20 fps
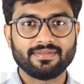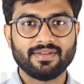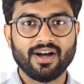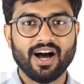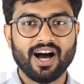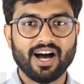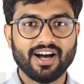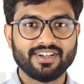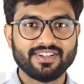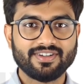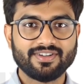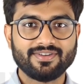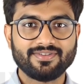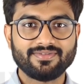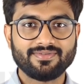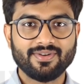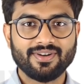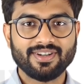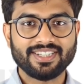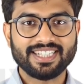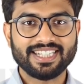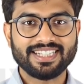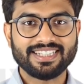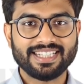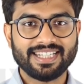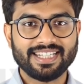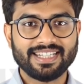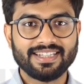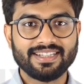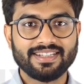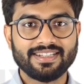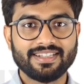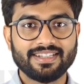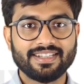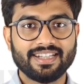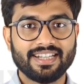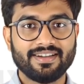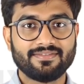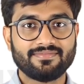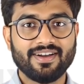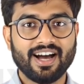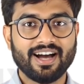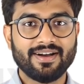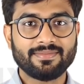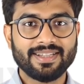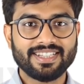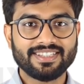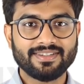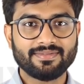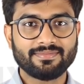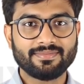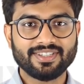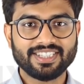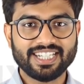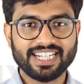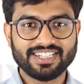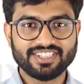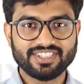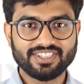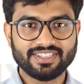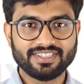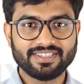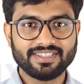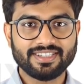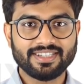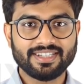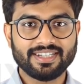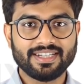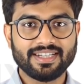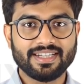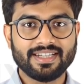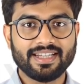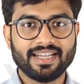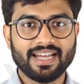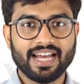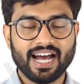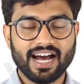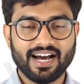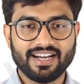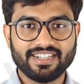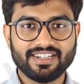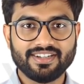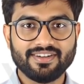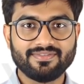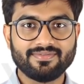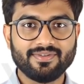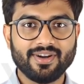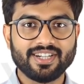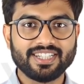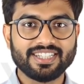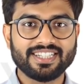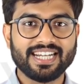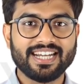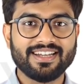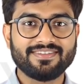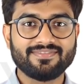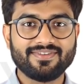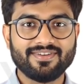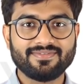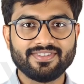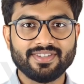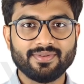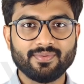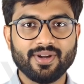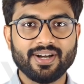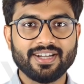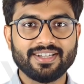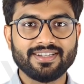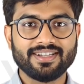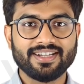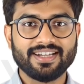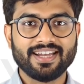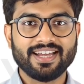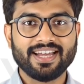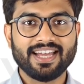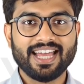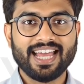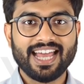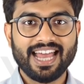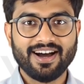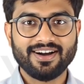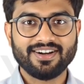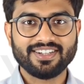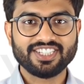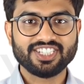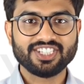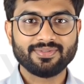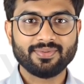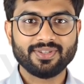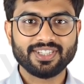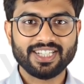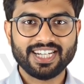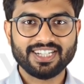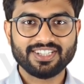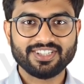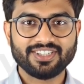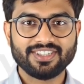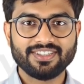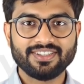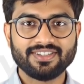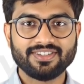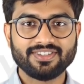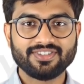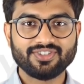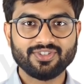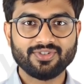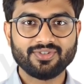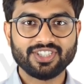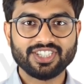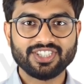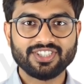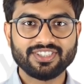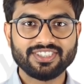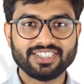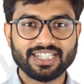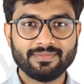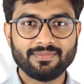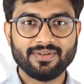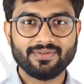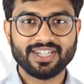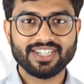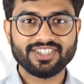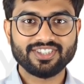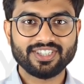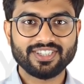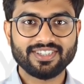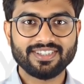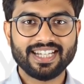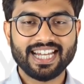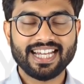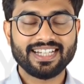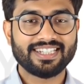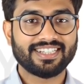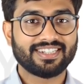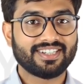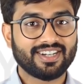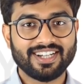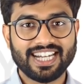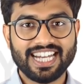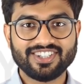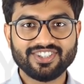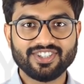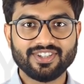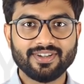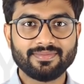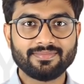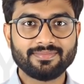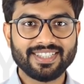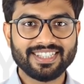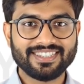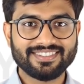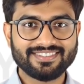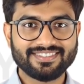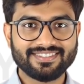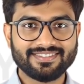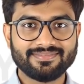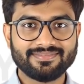Article 48A, environmental protection. Article 49-51, heritage protection, judicial separation, and international peace.